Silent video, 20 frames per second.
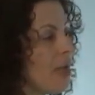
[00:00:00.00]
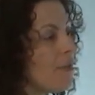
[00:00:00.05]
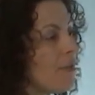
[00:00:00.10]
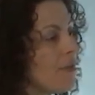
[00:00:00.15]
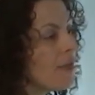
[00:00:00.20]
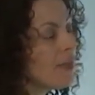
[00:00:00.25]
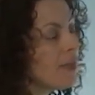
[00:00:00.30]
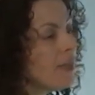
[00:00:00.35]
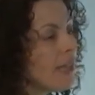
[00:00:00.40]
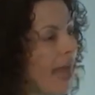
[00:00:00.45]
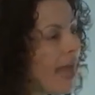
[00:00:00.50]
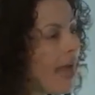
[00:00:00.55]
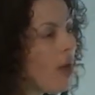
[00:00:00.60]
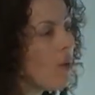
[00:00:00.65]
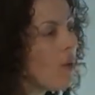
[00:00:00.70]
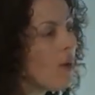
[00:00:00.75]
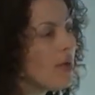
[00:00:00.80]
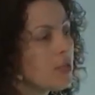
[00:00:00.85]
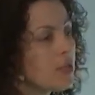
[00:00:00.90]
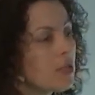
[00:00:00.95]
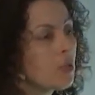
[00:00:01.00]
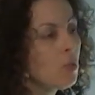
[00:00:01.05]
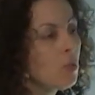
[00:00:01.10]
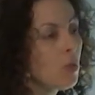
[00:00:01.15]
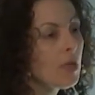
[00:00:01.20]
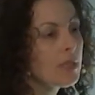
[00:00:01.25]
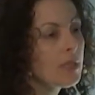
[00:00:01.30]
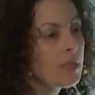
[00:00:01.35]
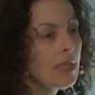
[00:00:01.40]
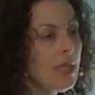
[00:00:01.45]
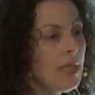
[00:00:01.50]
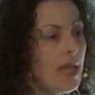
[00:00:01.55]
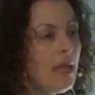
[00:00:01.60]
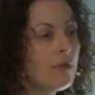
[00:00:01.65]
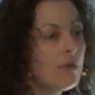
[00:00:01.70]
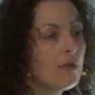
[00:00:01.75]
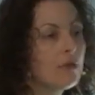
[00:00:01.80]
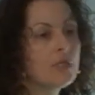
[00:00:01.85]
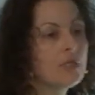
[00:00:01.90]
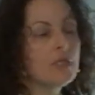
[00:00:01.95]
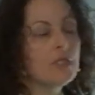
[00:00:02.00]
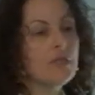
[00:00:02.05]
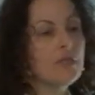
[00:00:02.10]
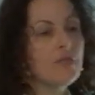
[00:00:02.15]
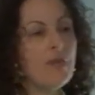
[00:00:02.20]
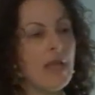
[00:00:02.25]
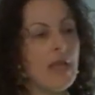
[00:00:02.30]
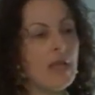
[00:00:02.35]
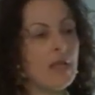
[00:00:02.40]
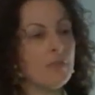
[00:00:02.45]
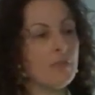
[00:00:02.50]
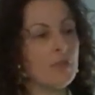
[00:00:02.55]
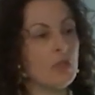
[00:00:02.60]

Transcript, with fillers: that allow us to work together to develop